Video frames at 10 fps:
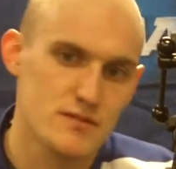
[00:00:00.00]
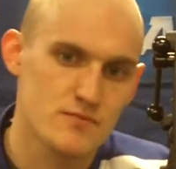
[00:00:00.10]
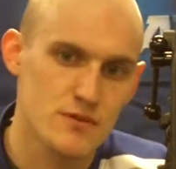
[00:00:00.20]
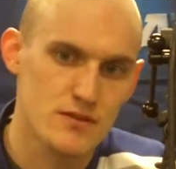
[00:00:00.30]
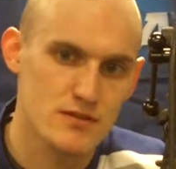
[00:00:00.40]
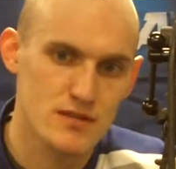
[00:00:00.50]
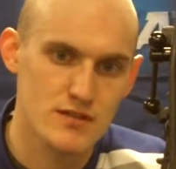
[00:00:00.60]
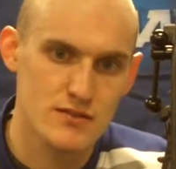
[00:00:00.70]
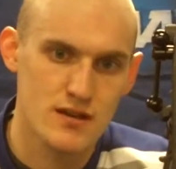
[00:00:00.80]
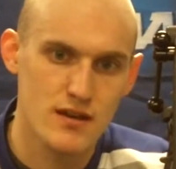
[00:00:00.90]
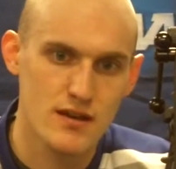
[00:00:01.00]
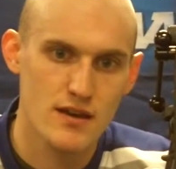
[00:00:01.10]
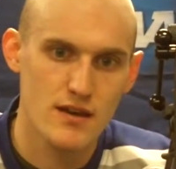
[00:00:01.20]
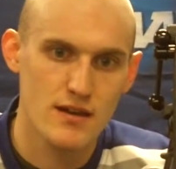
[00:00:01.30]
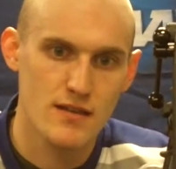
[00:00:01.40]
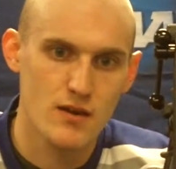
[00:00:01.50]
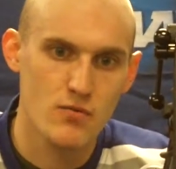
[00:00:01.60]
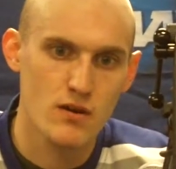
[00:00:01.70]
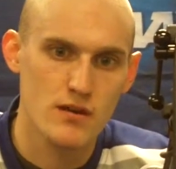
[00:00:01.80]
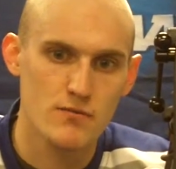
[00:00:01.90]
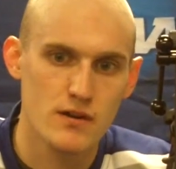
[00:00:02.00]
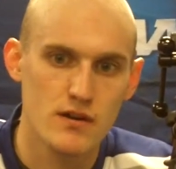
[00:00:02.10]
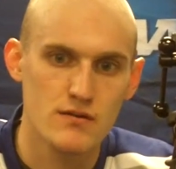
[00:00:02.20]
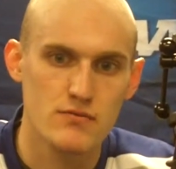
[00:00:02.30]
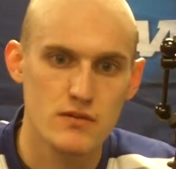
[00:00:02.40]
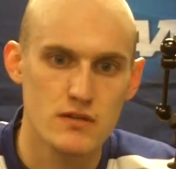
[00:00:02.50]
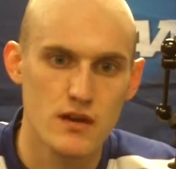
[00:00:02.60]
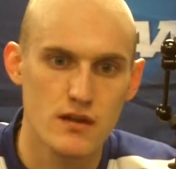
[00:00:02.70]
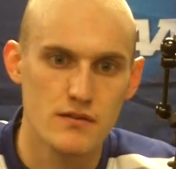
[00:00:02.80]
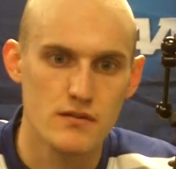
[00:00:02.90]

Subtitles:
It's one of those things where I wanted what Air Force had